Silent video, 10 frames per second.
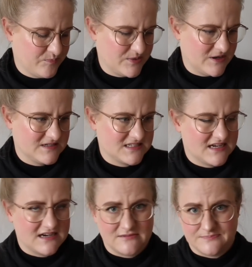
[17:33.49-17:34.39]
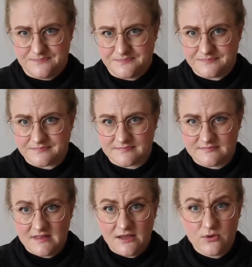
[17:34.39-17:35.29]
But
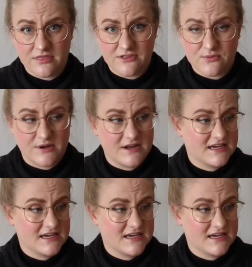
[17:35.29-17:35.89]
with this one,